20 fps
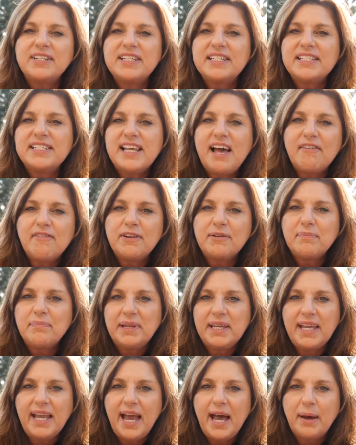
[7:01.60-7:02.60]
to 7
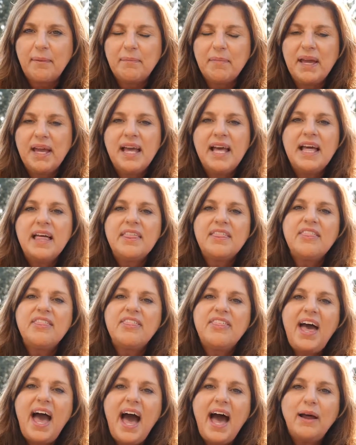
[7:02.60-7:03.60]
p.m.
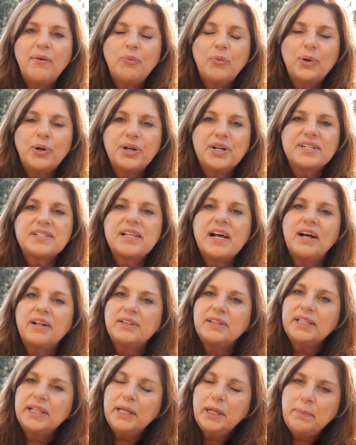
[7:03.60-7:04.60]
That works a
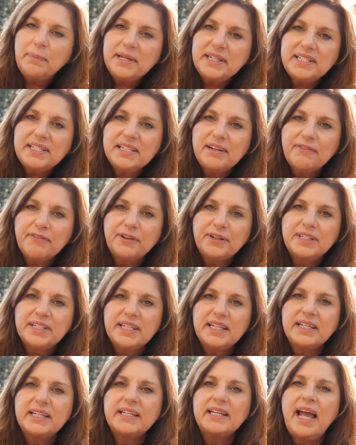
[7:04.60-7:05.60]
little bit different
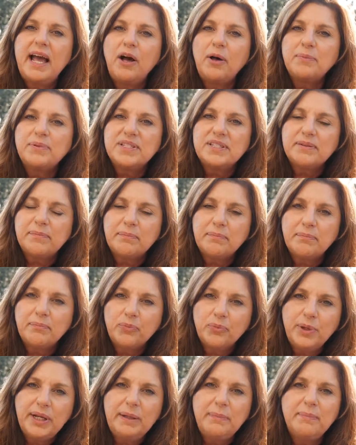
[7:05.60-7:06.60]
and helps
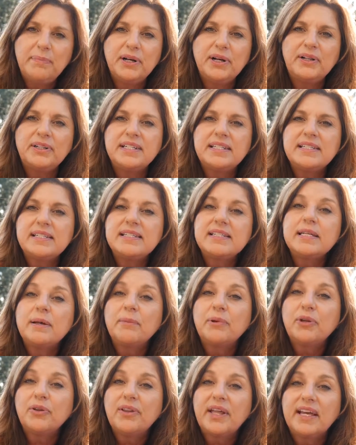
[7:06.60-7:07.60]
rebuild and
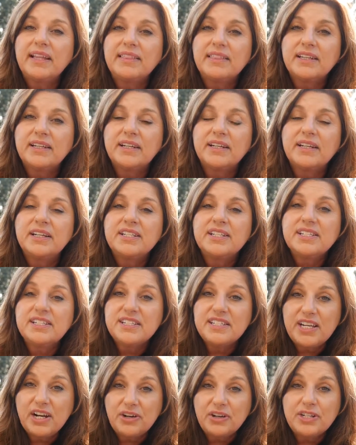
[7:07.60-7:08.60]
stimulate the
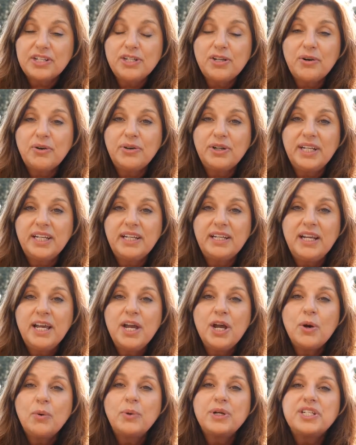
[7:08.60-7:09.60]
serotonin,
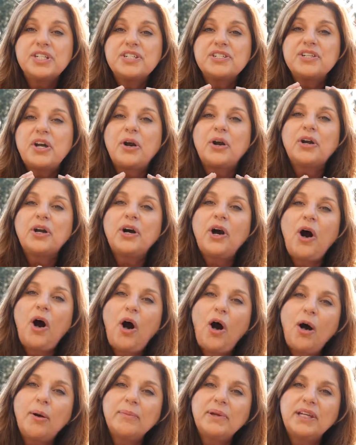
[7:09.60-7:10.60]
which is our
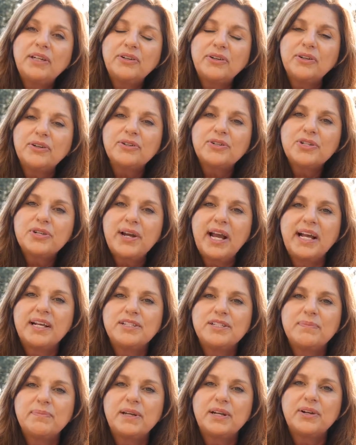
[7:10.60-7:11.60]
calming
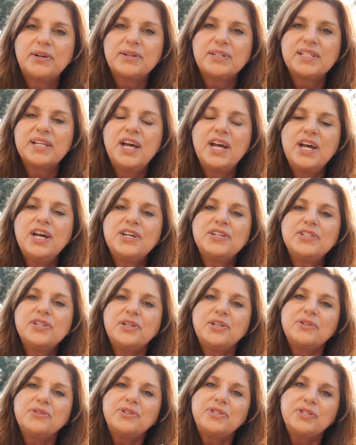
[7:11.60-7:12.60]
neurotransmitters. So
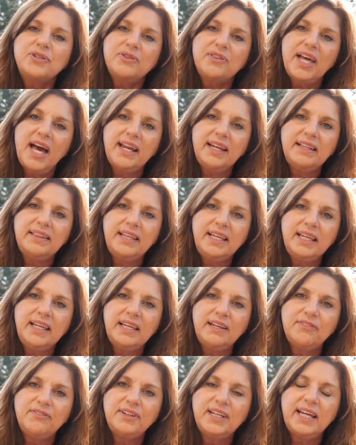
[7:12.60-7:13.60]
you do that in the
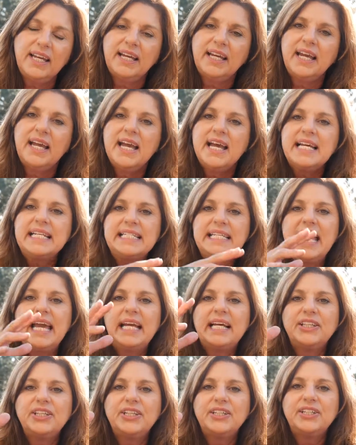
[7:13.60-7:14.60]
evening,
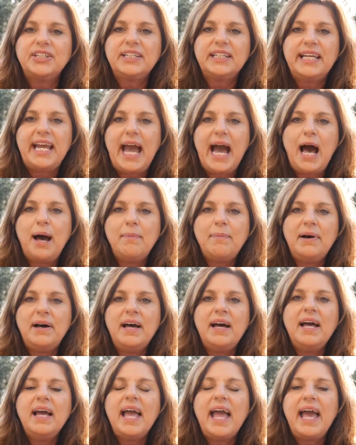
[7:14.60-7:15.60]
take a little
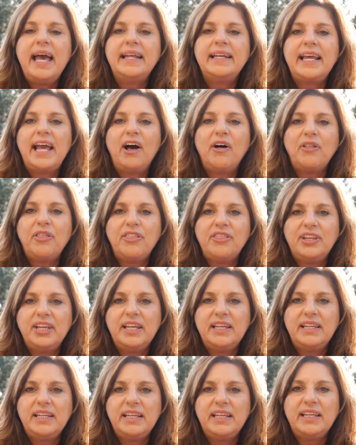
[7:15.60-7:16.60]
GABA and
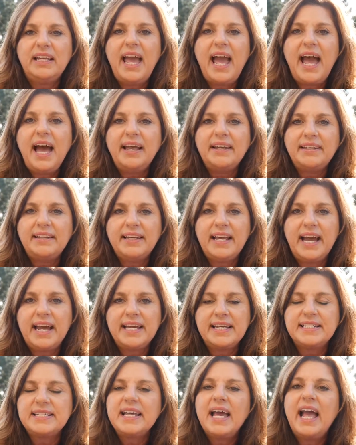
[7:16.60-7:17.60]
L-theanine at
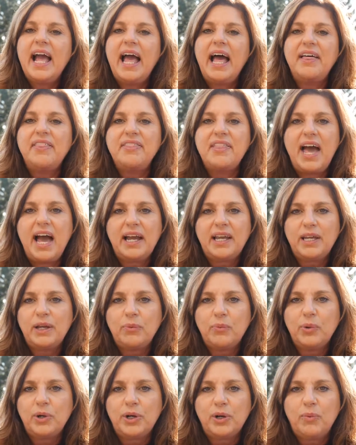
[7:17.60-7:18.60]
night, and that
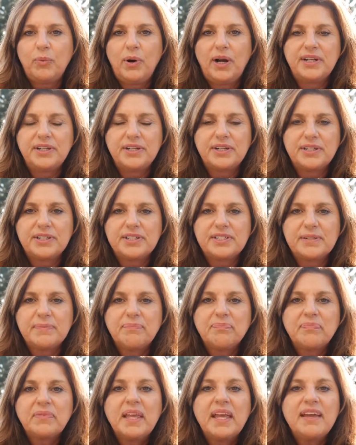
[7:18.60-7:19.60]
can work wonders.
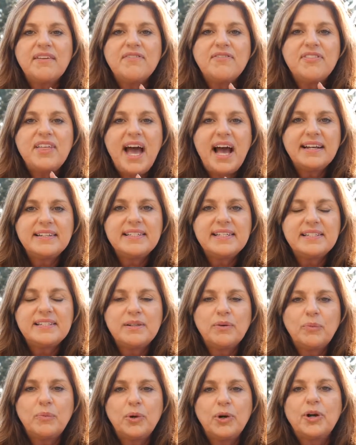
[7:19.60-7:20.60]
That
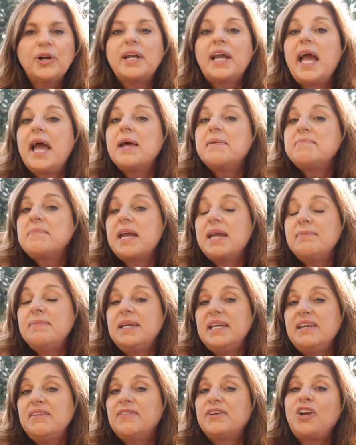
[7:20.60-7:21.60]
doesn't work, and maybe
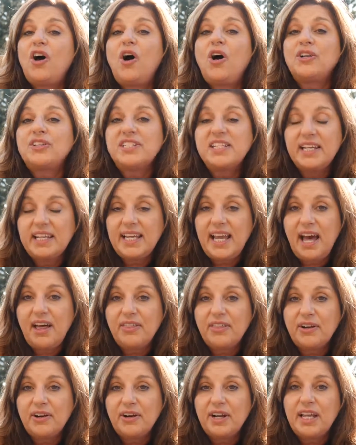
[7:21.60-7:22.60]
even all
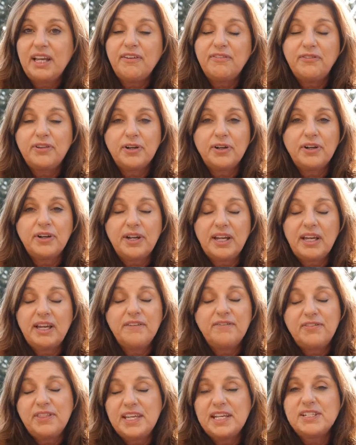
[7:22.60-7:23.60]
together,
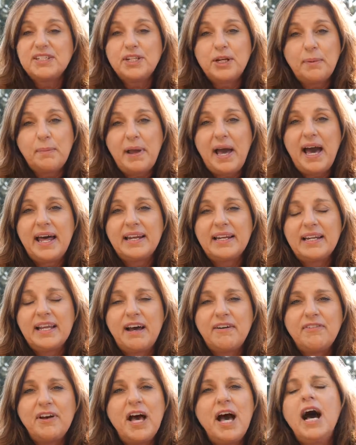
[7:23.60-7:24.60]
if things are bad
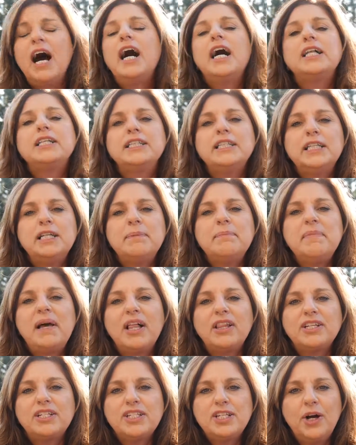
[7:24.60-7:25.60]
enough, a little
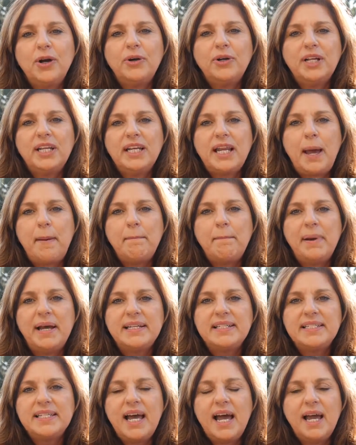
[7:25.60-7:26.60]
melatonin at
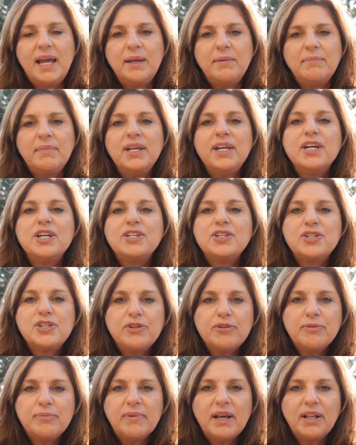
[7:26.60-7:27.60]
bedtime,
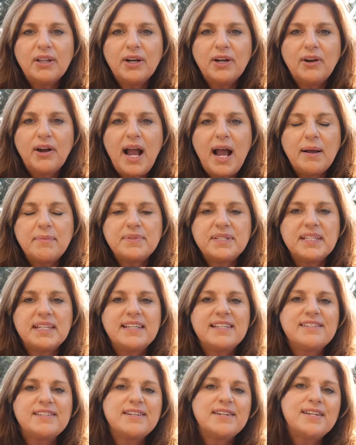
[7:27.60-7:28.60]
2 milligrams,
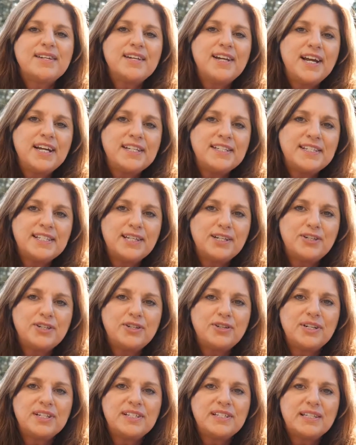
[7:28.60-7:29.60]
is a nice
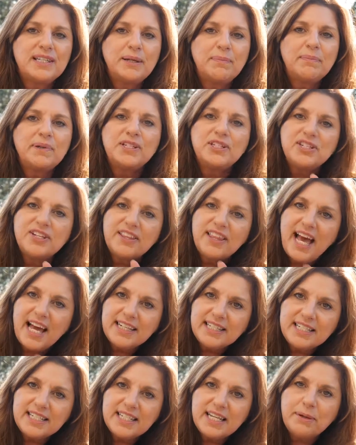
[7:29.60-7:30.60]
get you to sleep into
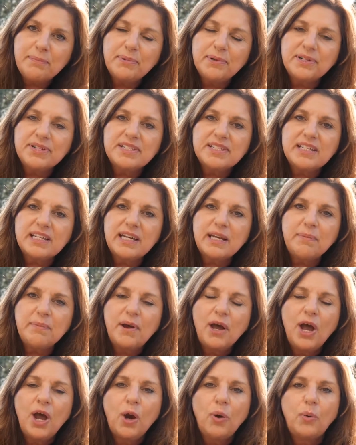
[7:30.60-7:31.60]
that deeper sleep
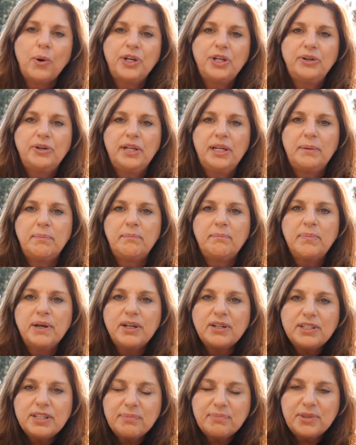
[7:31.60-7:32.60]
where you can
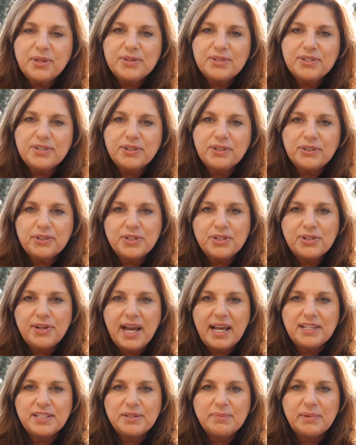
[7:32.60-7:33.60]
build up those
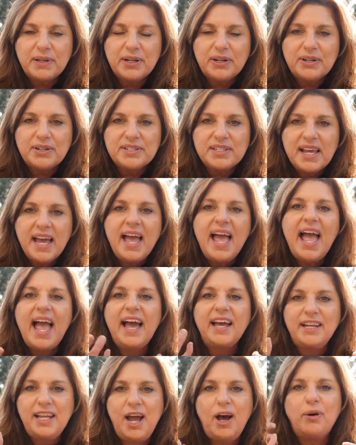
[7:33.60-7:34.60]
neurotransmitters
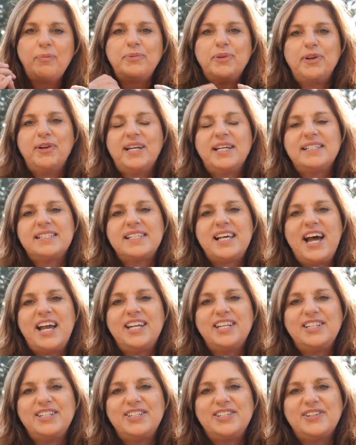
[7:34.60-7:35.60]
and help your
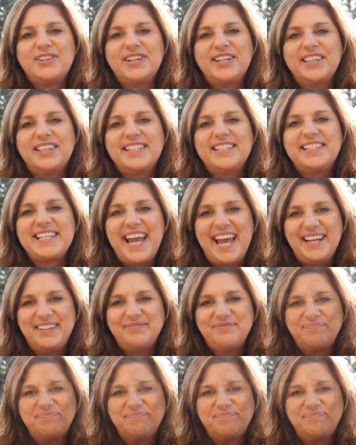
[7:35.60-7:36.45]
anxiety during the day.